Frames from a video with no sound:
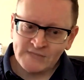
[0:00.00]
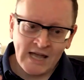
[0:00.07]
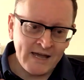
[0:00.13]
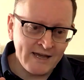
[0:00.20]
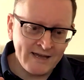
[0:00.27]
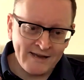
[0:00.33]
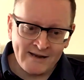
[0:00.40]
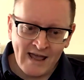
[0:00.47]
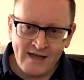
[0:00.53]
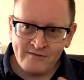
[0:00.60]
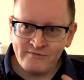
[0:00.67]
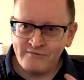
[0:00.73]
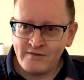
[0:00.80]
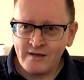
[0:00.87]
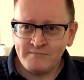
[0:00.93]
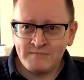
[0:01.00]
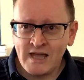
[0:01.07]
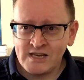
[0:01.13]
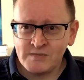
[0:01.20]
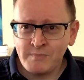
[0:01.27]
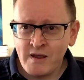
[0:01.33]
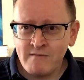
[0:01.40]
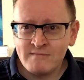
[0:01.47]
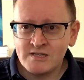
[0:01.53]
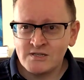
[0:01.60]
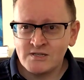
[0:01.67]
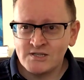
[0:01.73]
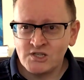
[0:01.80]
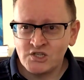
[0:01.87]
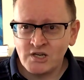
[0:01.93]
have
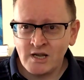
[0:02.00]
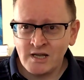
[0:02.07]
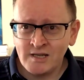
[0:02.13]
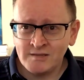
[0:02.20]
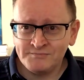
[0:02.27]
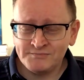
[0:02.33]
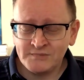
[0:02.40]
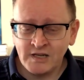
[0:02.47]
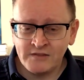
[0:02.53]
experiences to share,